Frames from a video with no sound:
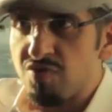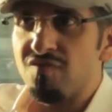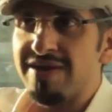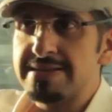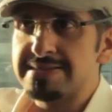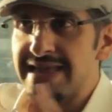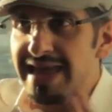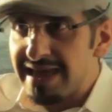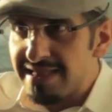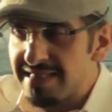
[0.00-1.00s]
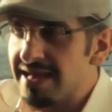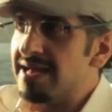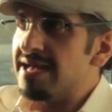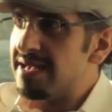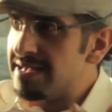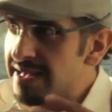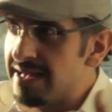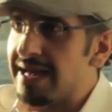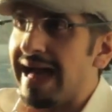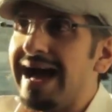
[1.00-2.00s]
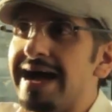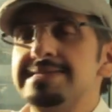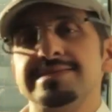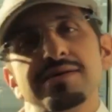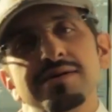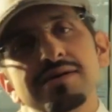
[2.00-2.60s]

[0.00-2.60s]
although very stale, has,